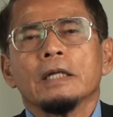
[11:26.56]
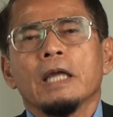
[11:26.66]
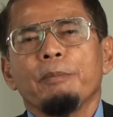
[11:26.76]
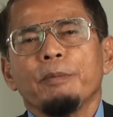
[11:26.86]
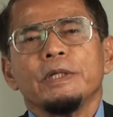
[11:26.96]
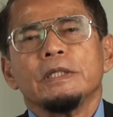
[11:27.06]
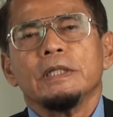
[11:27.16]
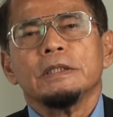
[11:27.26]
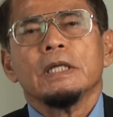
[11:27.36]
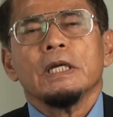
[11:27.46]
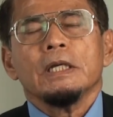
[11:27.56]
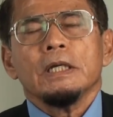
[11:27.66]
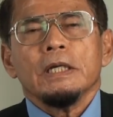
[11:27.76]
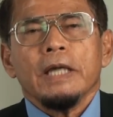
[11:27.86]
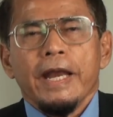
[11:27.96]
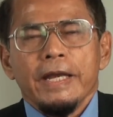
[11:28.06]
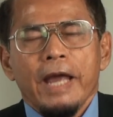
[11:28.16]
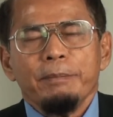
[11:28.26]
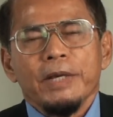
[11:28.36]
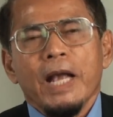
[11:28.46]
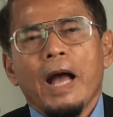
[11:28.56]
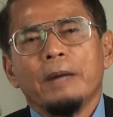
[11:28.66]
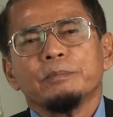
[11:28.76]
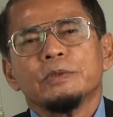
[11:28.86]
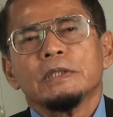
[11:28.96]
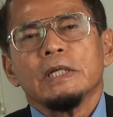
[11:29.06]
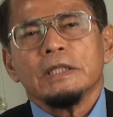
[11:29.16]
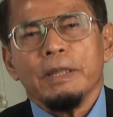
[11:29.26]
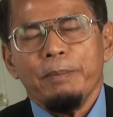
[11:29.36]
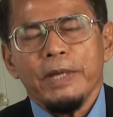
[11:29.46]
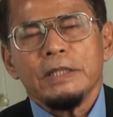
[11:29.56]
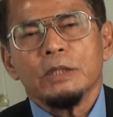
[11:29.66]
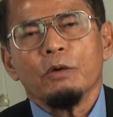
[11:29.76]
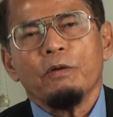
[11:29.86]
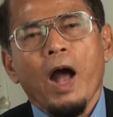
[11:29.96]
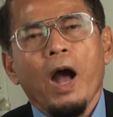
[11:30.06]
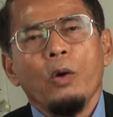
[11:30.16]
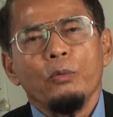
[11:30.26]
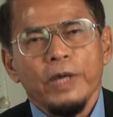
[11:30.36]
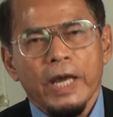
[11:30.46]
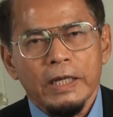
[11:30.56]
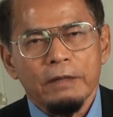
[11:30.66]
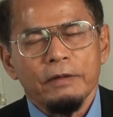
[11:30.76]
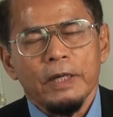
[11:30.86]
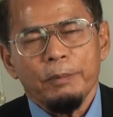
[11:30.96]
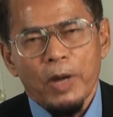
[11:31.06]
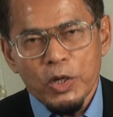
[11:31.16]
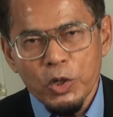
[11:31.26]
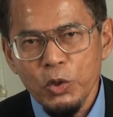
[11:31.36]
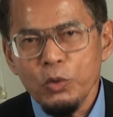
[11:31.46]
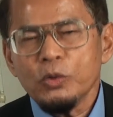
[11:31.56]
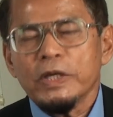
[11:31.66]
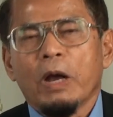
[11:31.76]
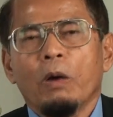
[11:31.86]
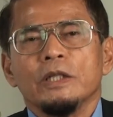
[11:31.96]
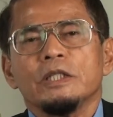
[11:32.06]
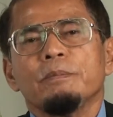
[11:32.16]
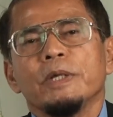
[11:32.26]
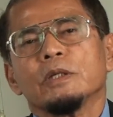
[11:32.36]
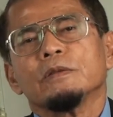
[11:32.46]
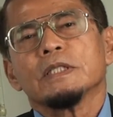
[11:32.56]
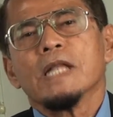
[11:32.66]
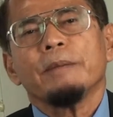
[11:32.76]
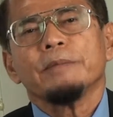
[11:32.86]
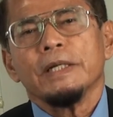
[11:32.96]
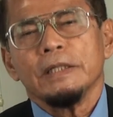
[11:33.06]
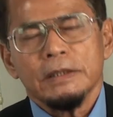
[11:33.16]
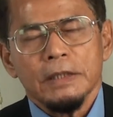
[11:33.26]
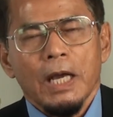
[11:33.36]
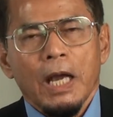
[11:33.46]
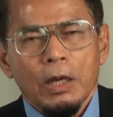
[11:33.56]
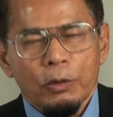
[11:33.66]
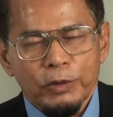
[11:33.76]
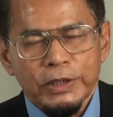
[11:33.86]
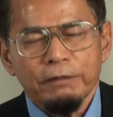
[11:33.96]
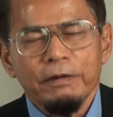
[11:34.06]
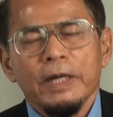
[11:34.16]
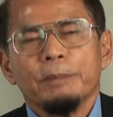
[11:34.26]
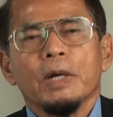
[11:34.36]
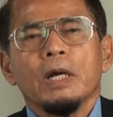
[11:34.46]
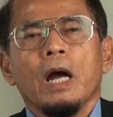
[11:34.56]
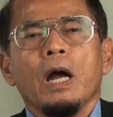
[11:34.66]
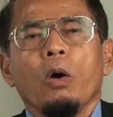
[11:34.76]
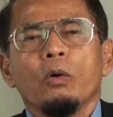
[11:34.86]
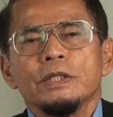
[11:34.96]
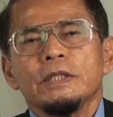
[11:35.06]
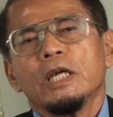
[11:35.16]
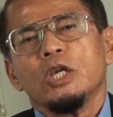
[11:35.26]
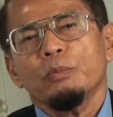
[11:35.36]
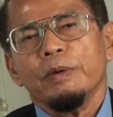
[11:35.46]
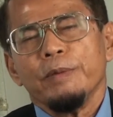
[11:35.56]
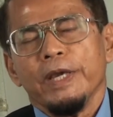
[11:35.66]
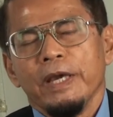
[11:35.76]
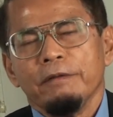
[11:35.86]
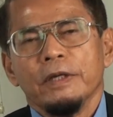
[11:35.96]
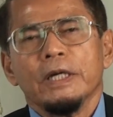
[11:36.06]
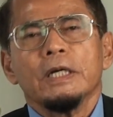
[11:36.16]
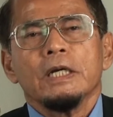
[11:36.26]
capabilities can then becomes the basis of how we can develop a new psychology based on Islam, that is, we develop holistic human behavior